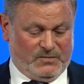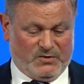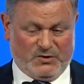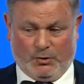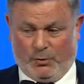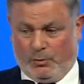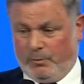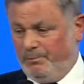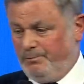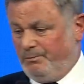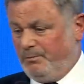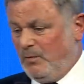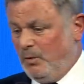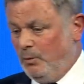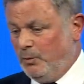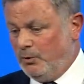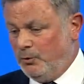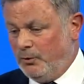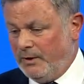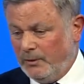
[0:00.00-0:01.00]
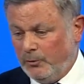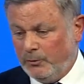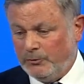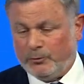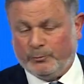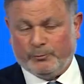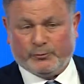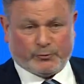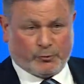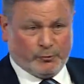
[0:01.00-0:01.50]
So, what do I
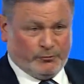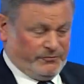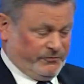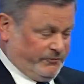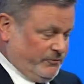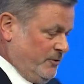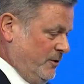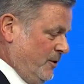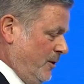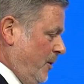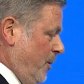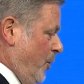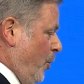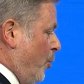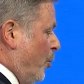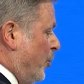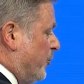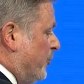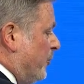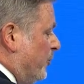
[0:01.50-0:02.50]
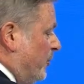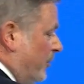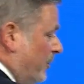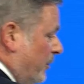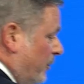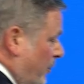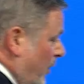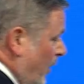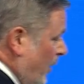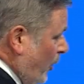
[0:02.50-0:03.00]
want to prove? Or what
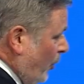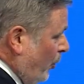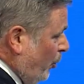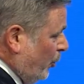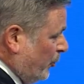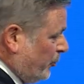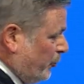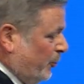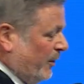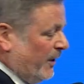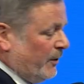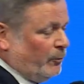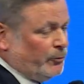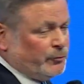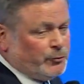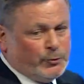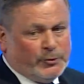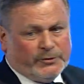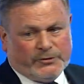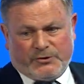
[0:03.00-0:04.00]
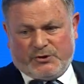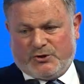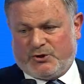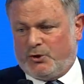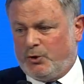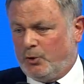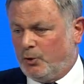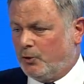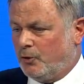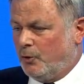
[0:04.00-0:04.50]
do, what do I want to
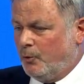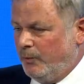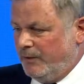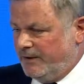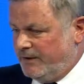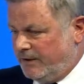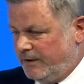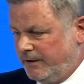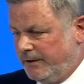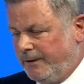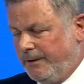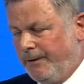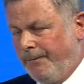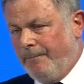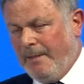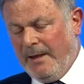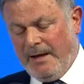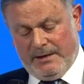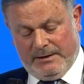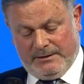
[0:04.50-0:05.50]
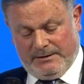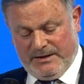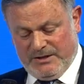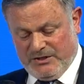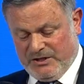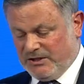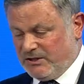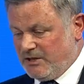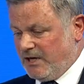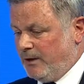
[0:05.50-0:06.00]
underscore with uh,
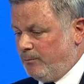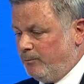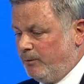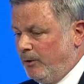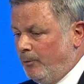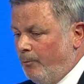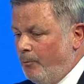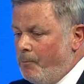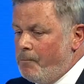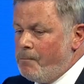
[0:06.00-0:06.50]
this example?